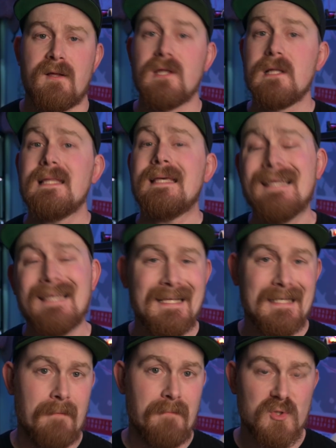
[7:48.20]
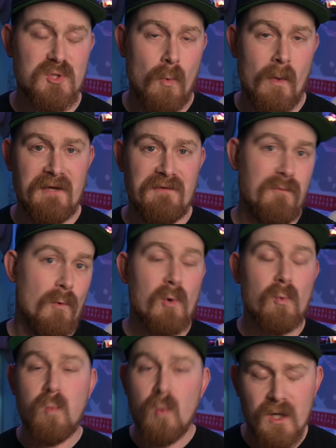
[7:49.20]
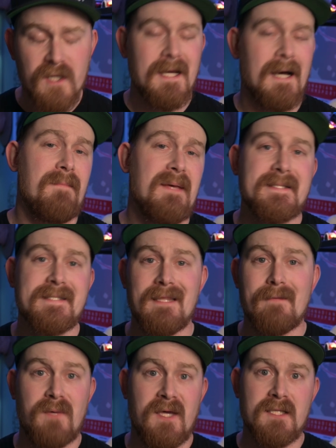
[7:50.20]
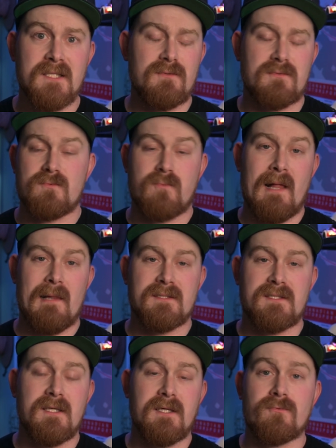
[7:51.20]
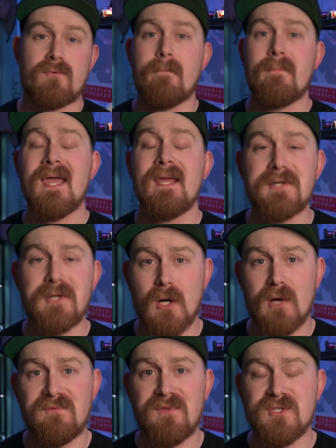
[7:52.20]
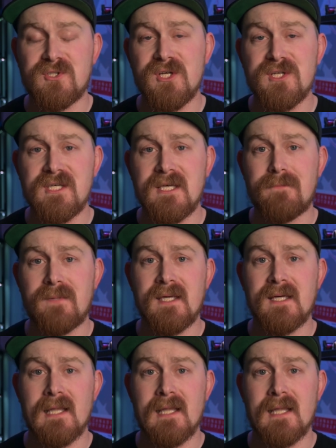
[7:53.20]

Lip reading: The leading number 24 would come into the pits as well as the remainder of the GTP